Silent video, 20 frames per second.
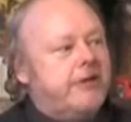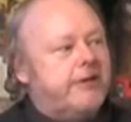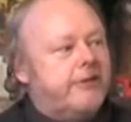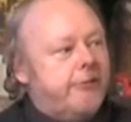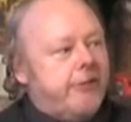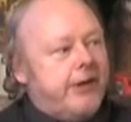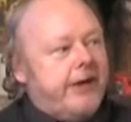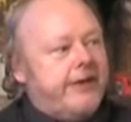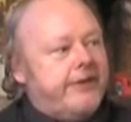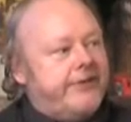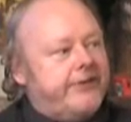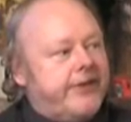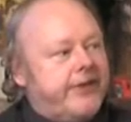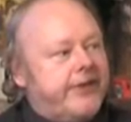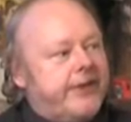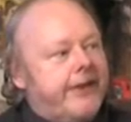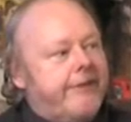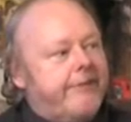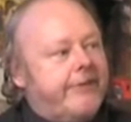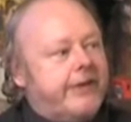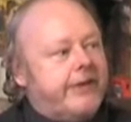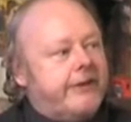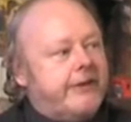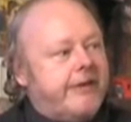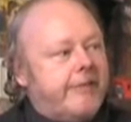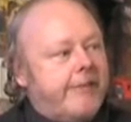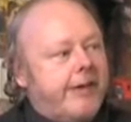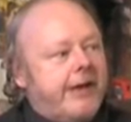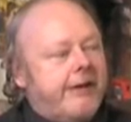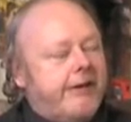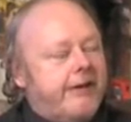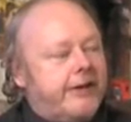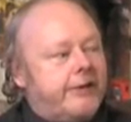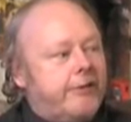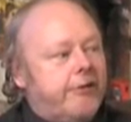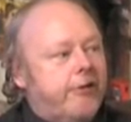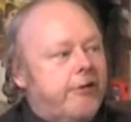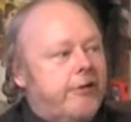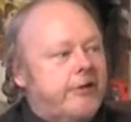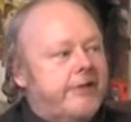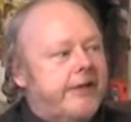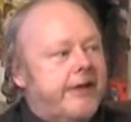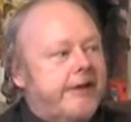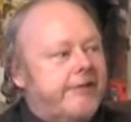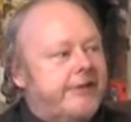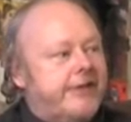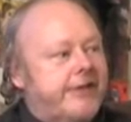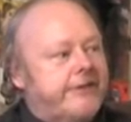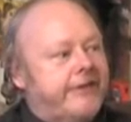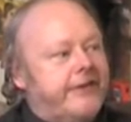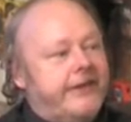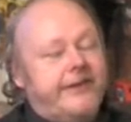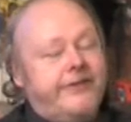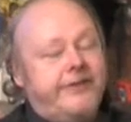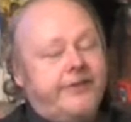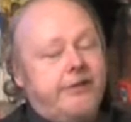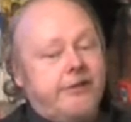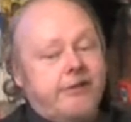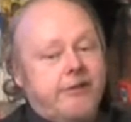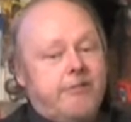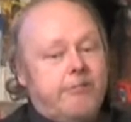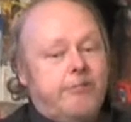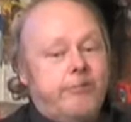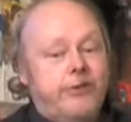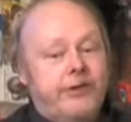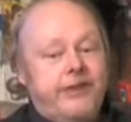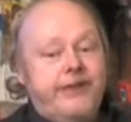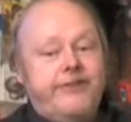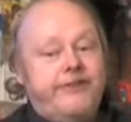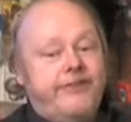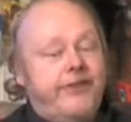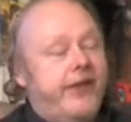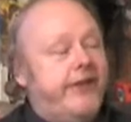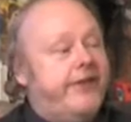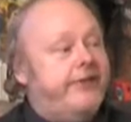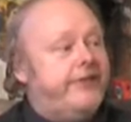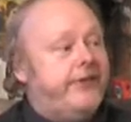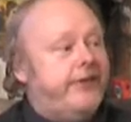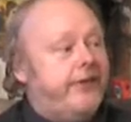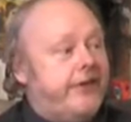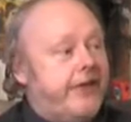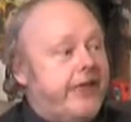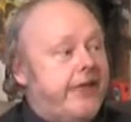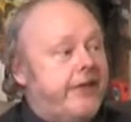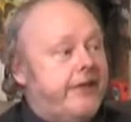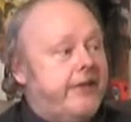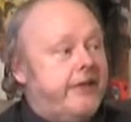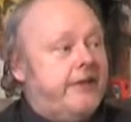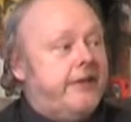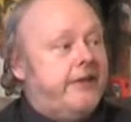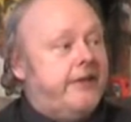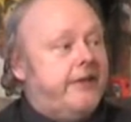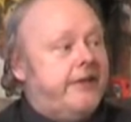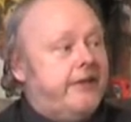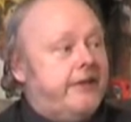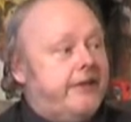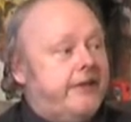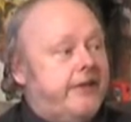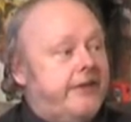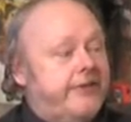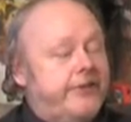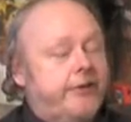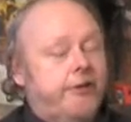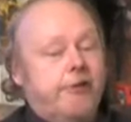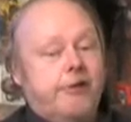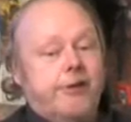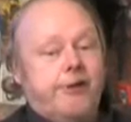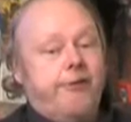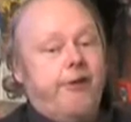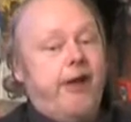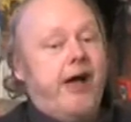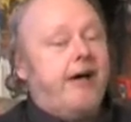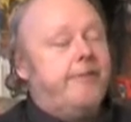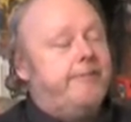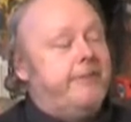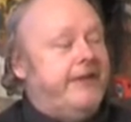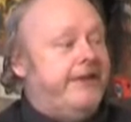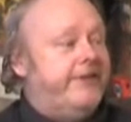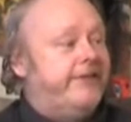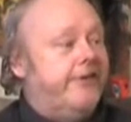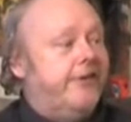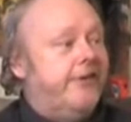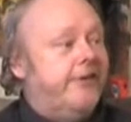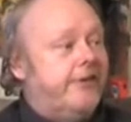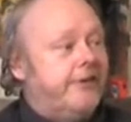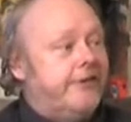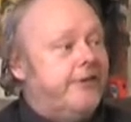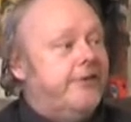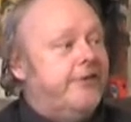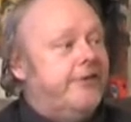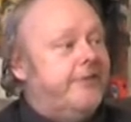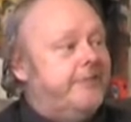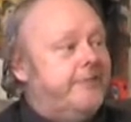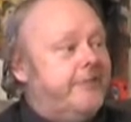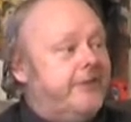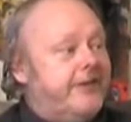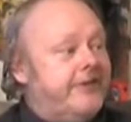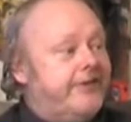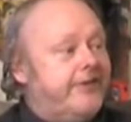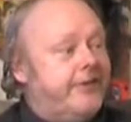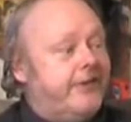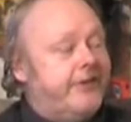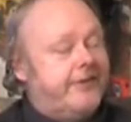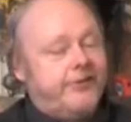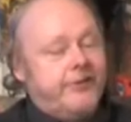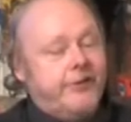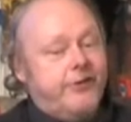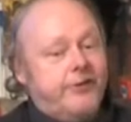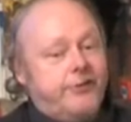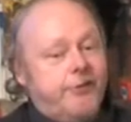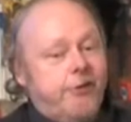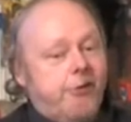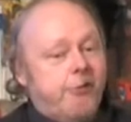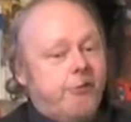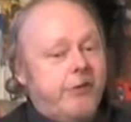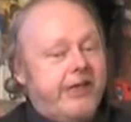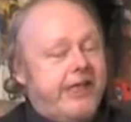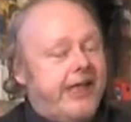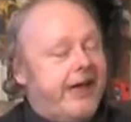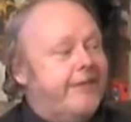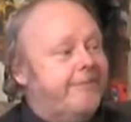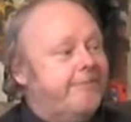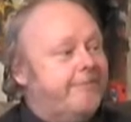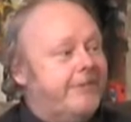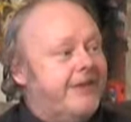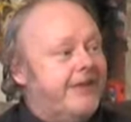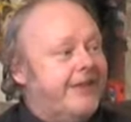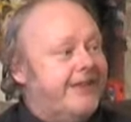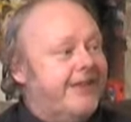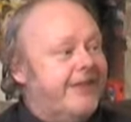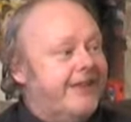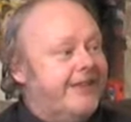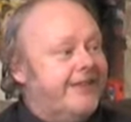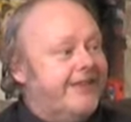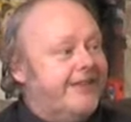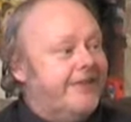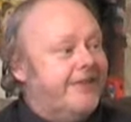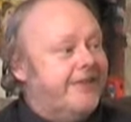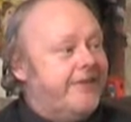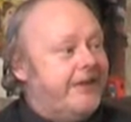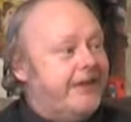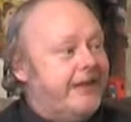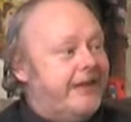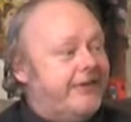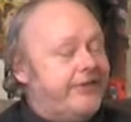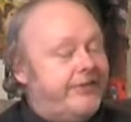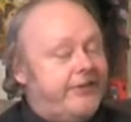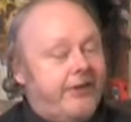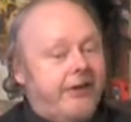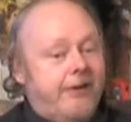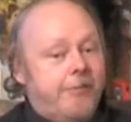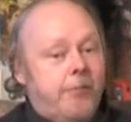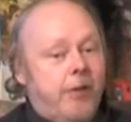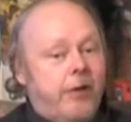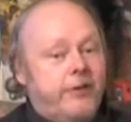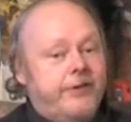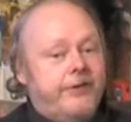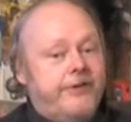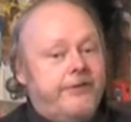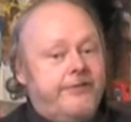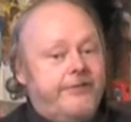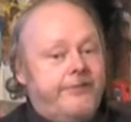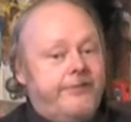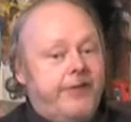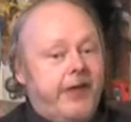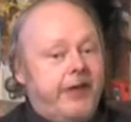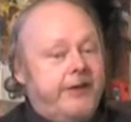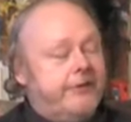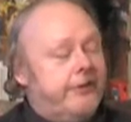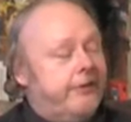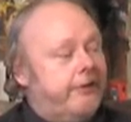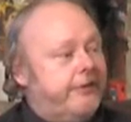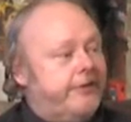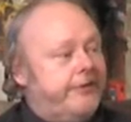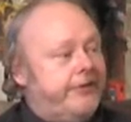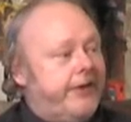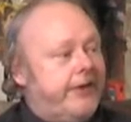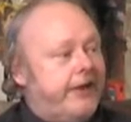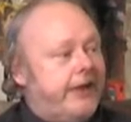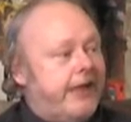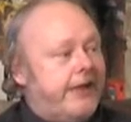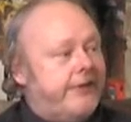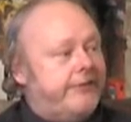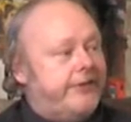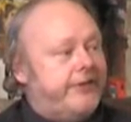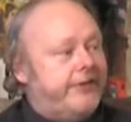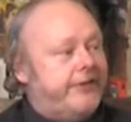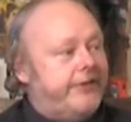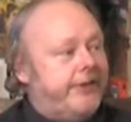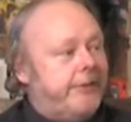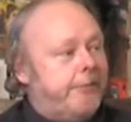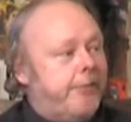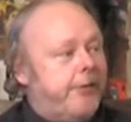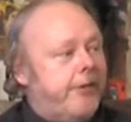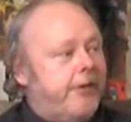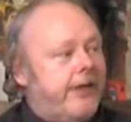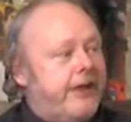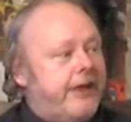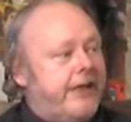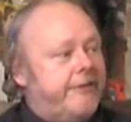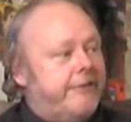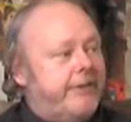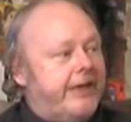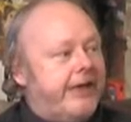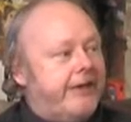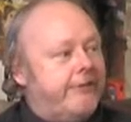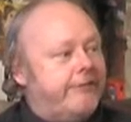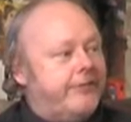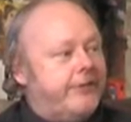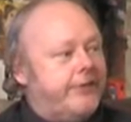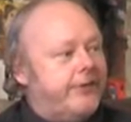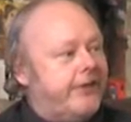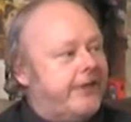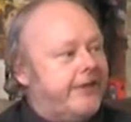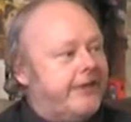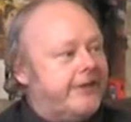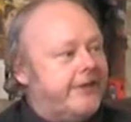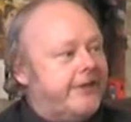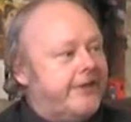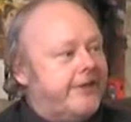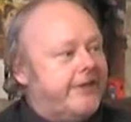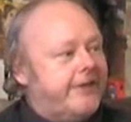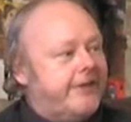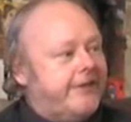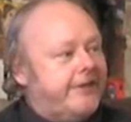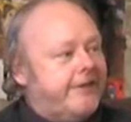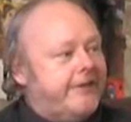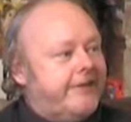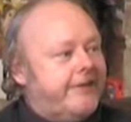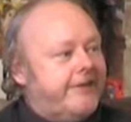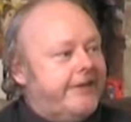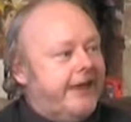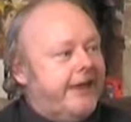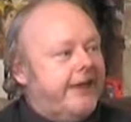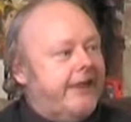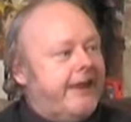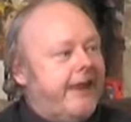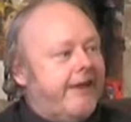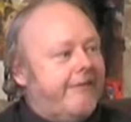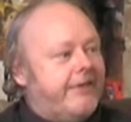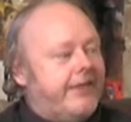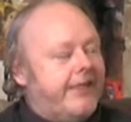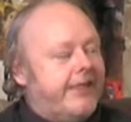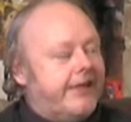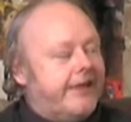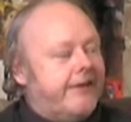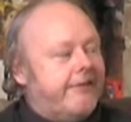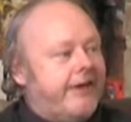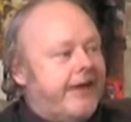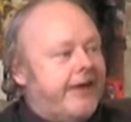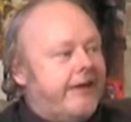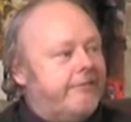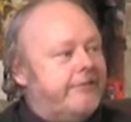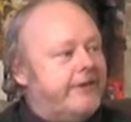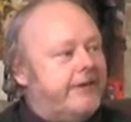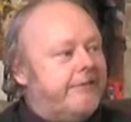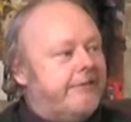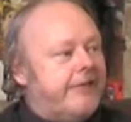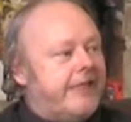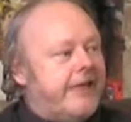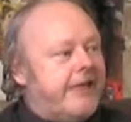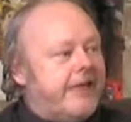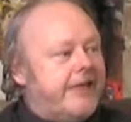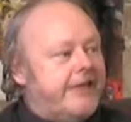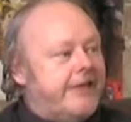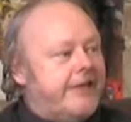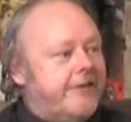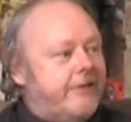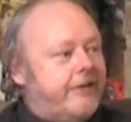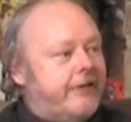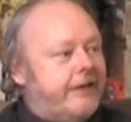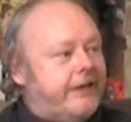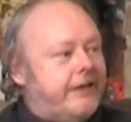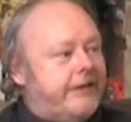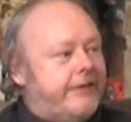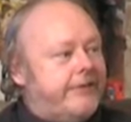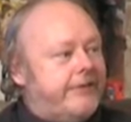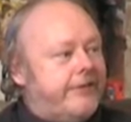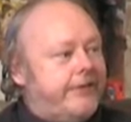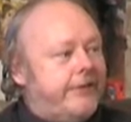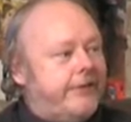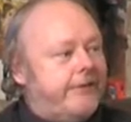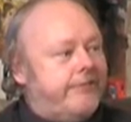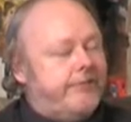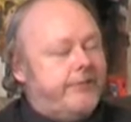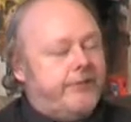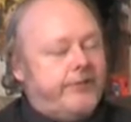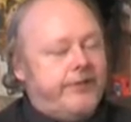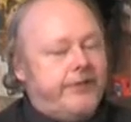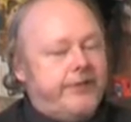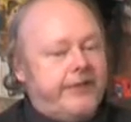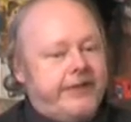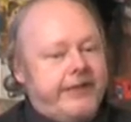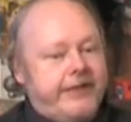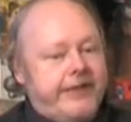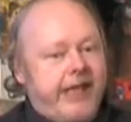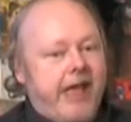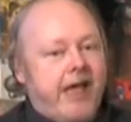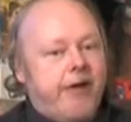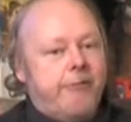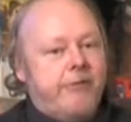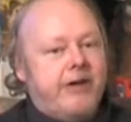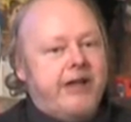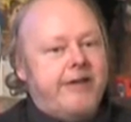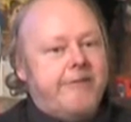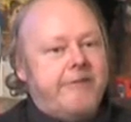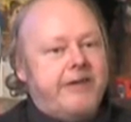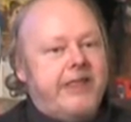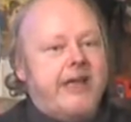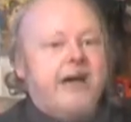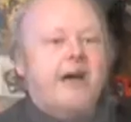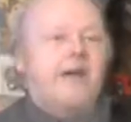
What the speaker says: quite a significant amount of coal now, you know, and it's all got money changed on it. It's all crap, it's not good, it's not as good as what we have, but, you know, that sort of modern technology allows you to burn it without sort of killing everything around you with it, you know, sort of get away with that.